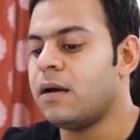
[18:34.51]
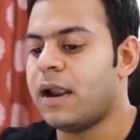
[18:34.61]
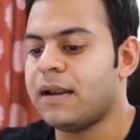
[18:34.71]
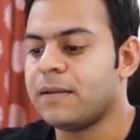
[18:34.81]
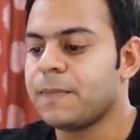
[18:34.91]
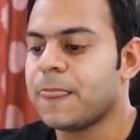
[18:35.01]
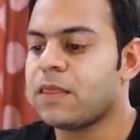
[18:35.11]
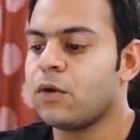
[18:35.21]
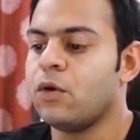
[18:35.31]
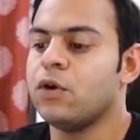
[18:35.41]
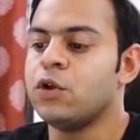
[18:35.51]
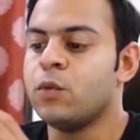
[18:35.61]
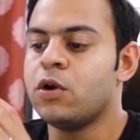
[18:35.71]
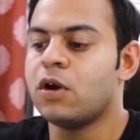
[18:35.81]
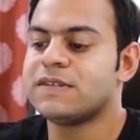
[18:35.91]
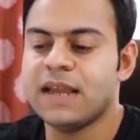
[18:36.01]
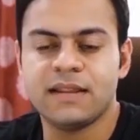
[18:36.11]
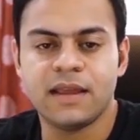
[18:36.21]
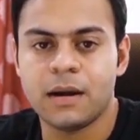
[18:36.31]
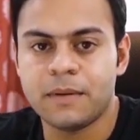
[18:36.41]
Alright, so you would not see
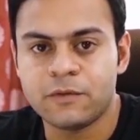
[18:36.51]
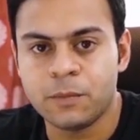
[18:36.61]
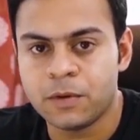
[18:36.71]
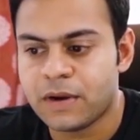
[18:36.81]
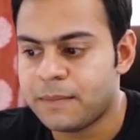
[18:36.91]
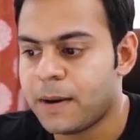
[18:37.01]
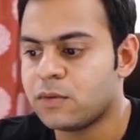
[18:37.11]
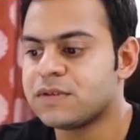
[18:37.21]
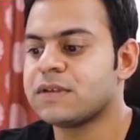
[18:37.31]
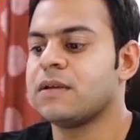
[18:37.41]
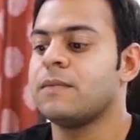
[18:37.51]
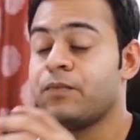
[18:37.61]
anything above 2.5 pounds.